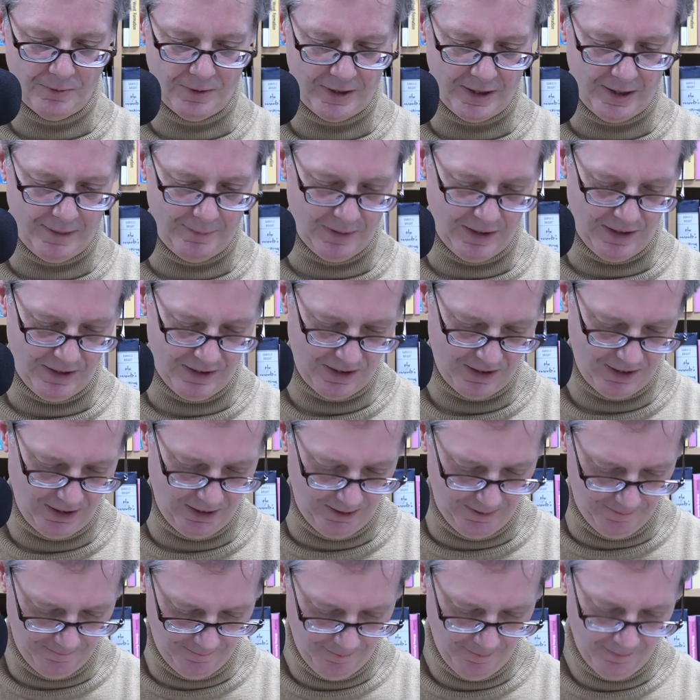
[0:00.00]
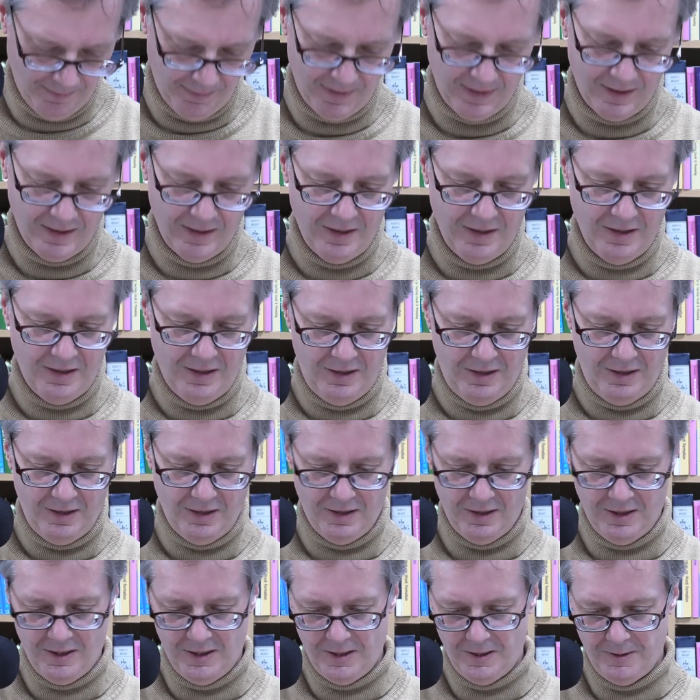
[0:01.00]
what they might say,
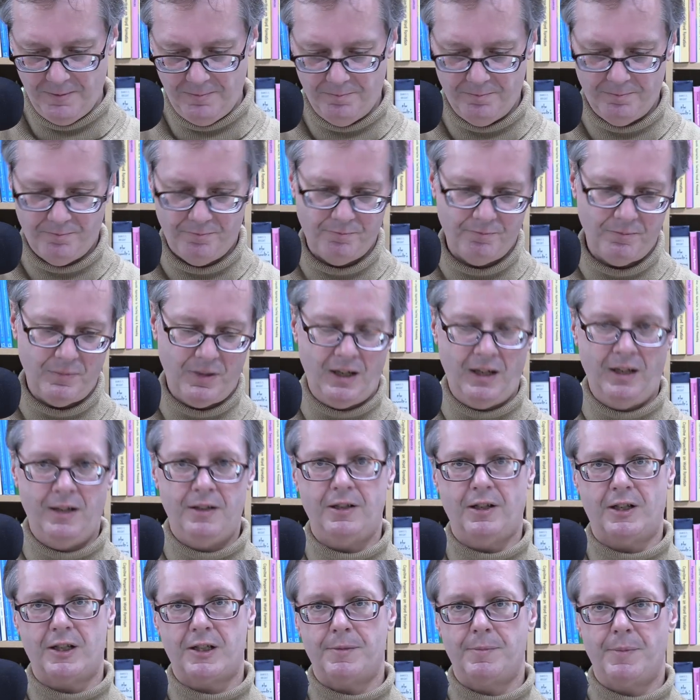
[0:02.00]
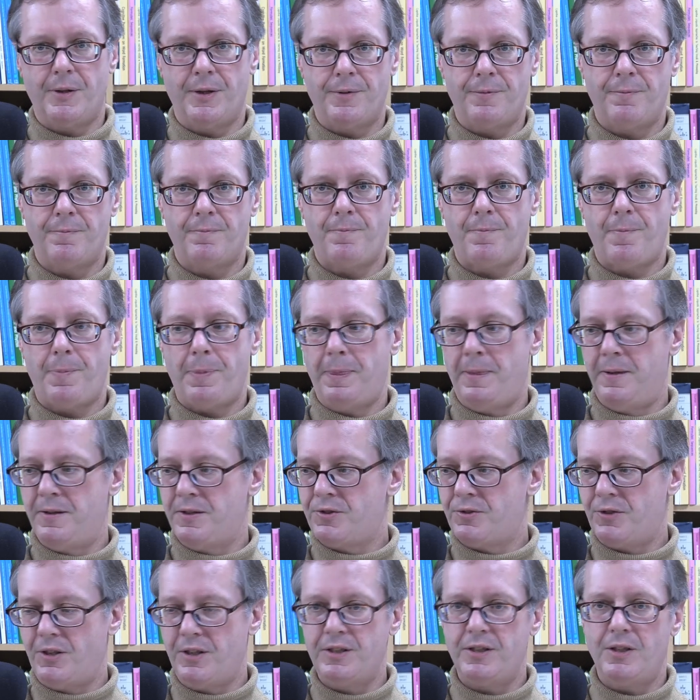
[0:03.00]
and talks about the
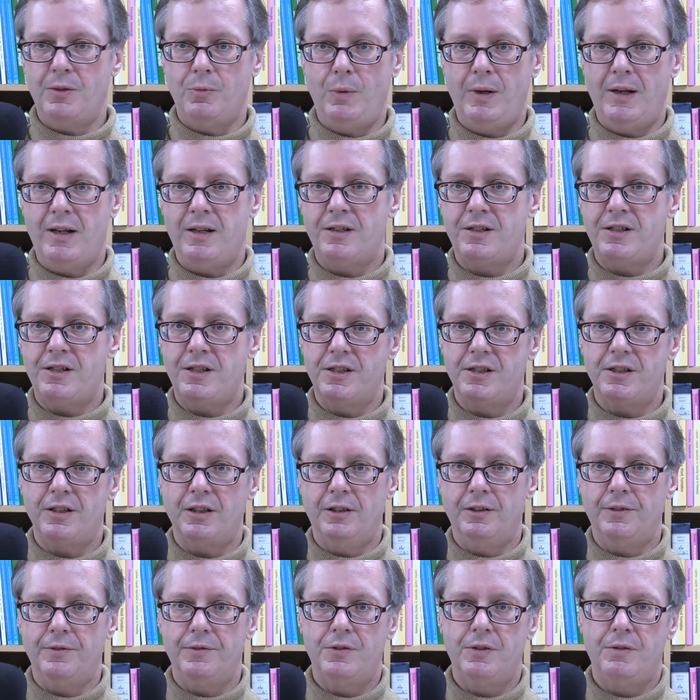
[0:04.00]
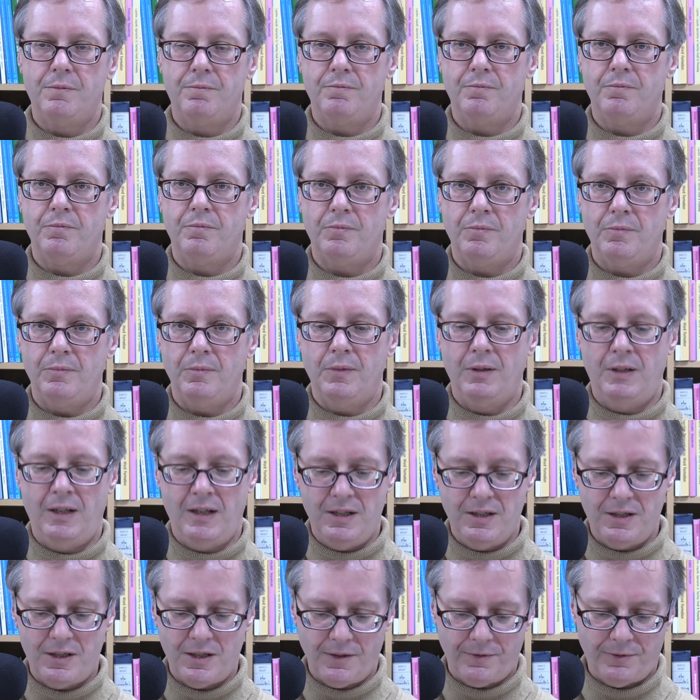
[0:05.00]
strengths and weaknesses of
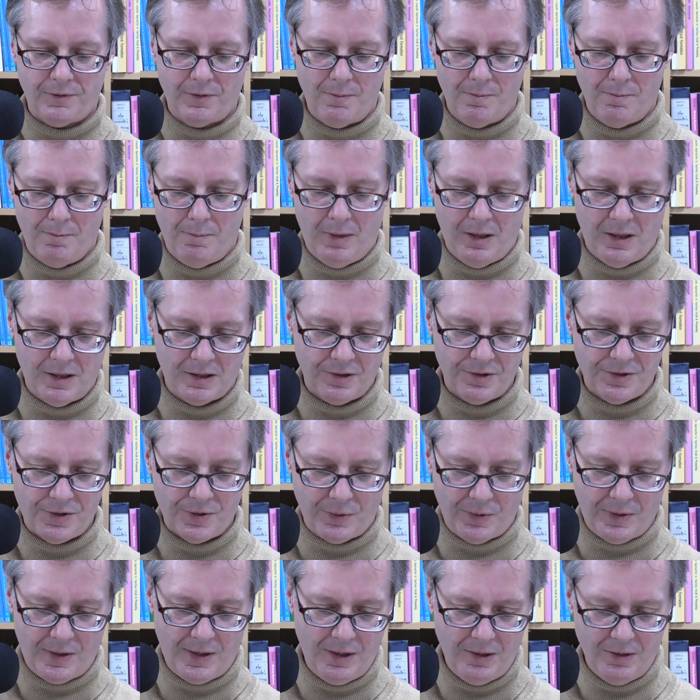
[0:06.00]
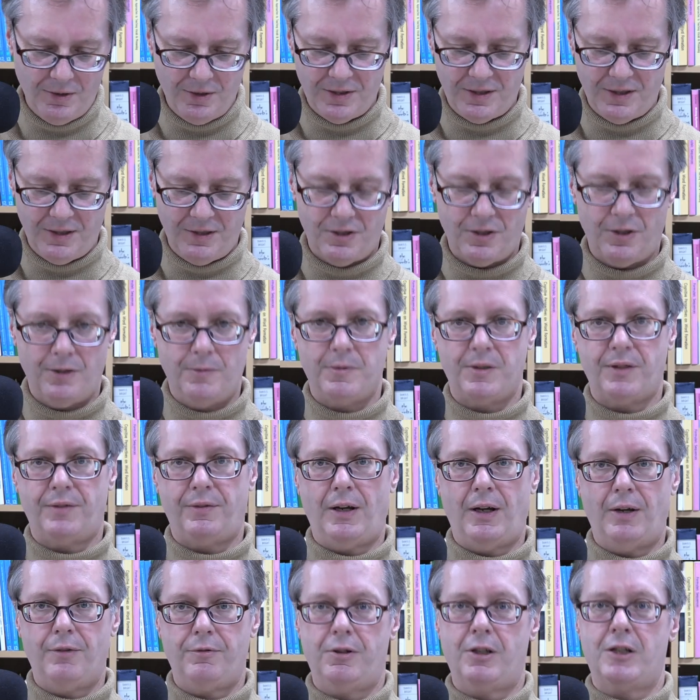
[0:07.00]
these different models or theories in terms of
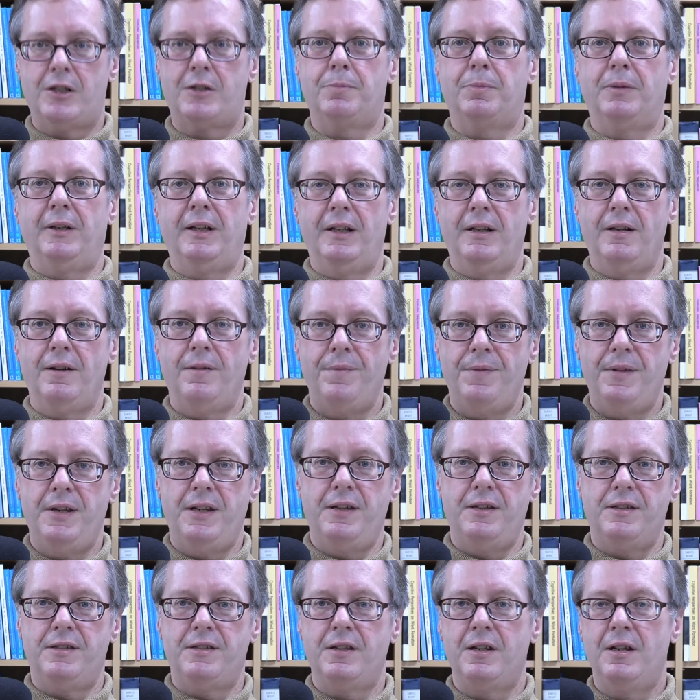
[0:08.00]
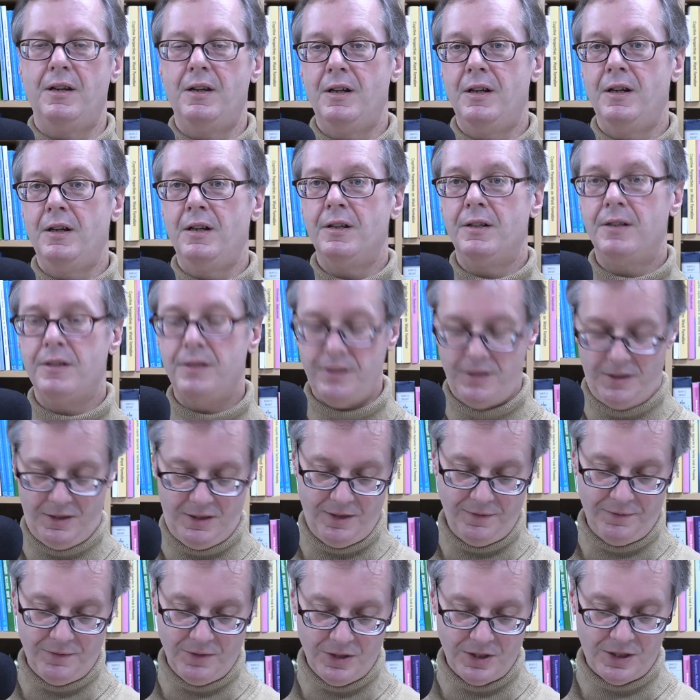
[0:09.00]
how they explain these
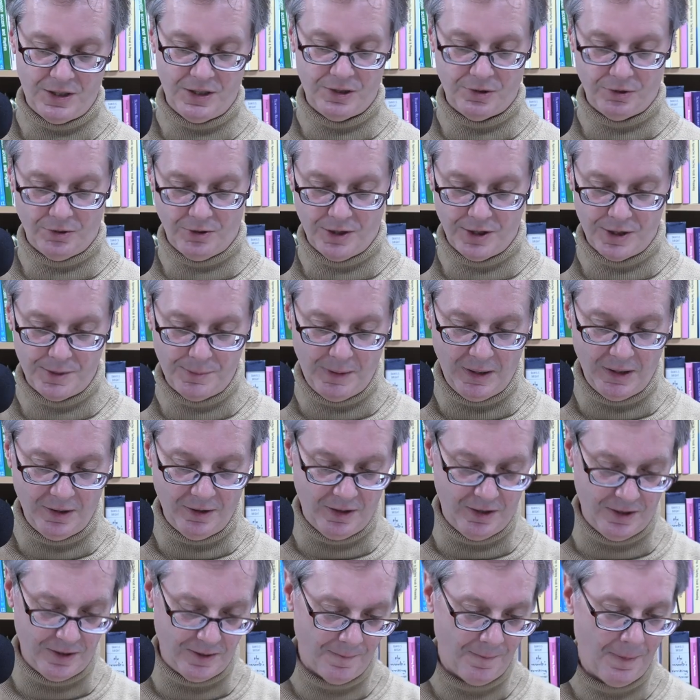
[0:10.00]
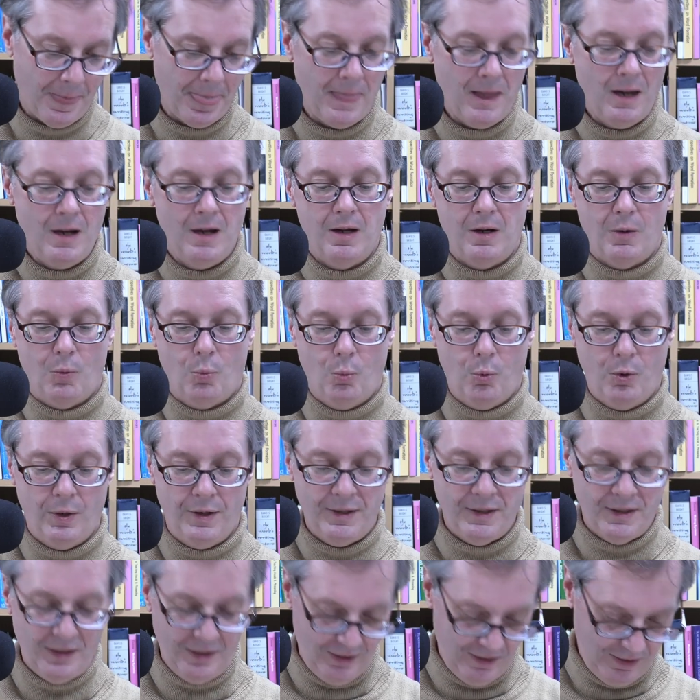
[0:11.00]
differences or disparities.
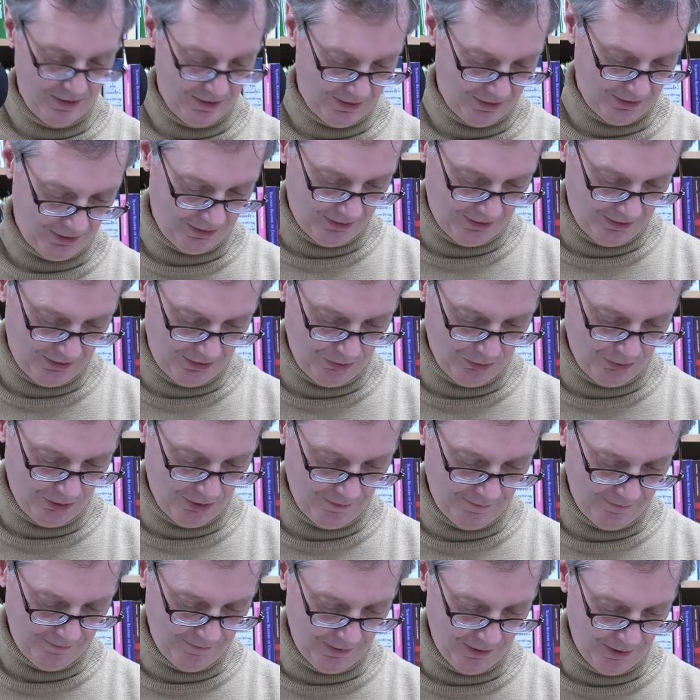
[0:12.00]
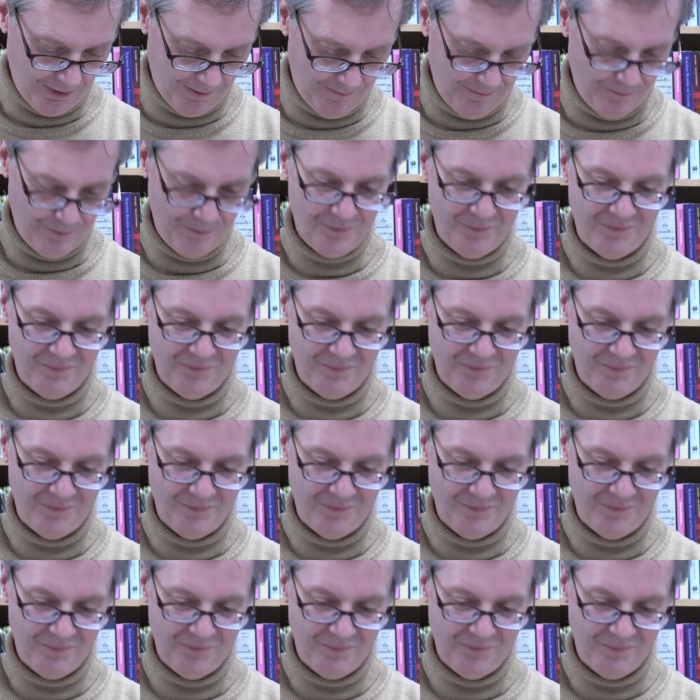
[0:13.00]
One is a sort of